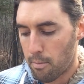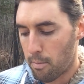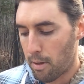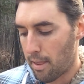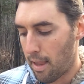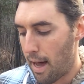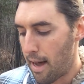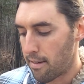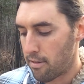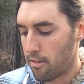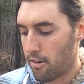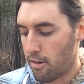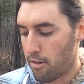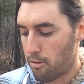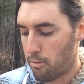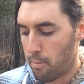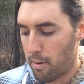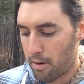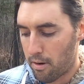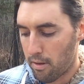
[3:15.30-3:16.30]
But last
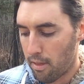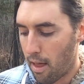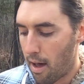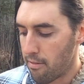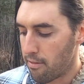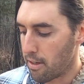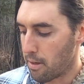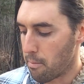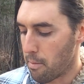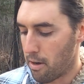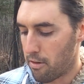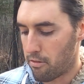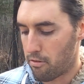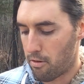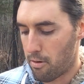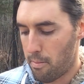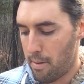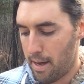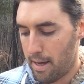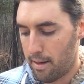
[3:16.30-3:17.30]
year's bitter loving must
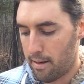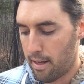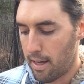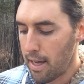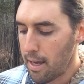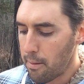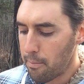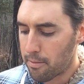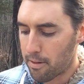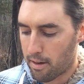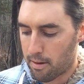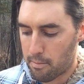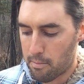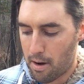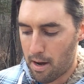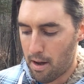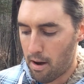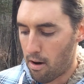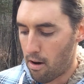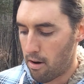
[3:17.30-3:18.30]
remain heaped on
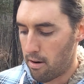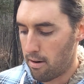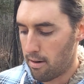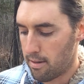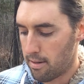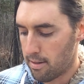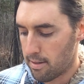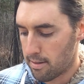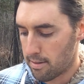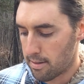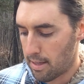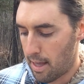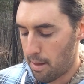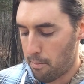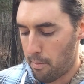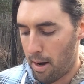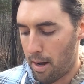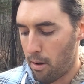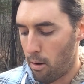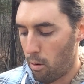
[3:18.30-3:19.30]
my heart,
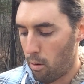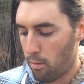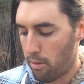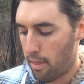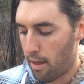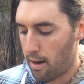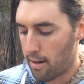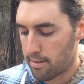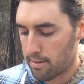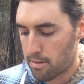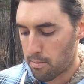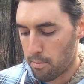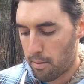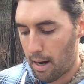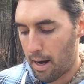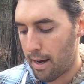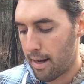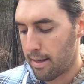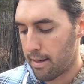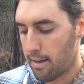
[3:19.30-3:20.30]
and my old thoughts
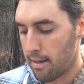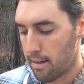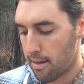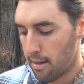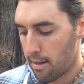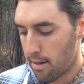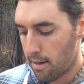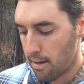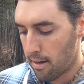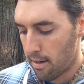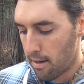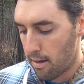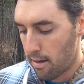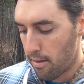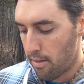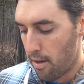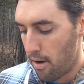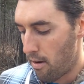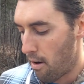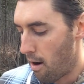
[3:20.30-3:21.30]
abide.
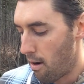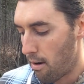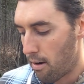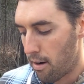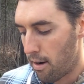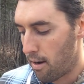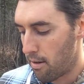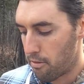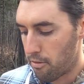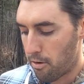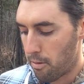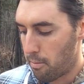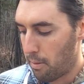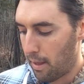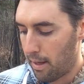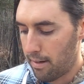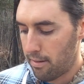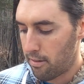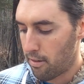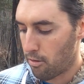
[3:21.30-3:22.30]
There are 100
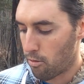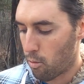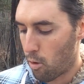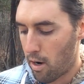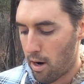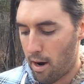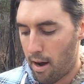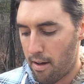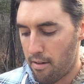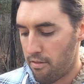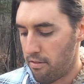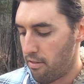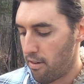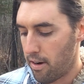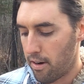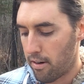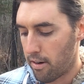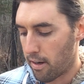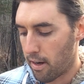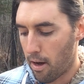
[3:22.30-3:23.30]
places where I
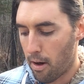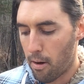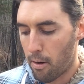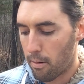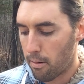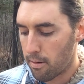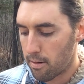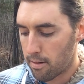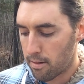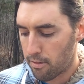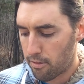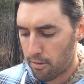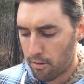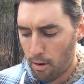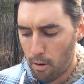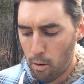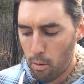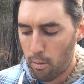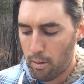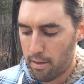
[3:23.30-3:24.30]
fear to go,
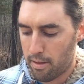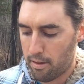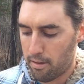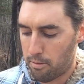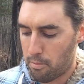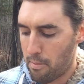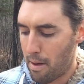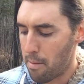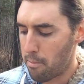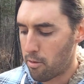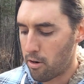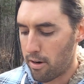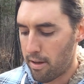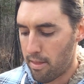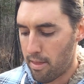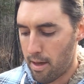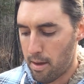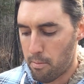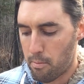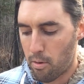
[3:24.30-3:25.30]
so with his memory
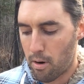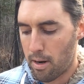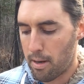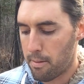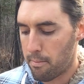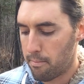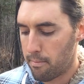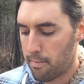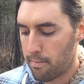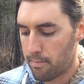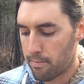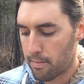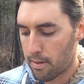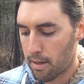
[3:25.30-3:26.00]
they brim.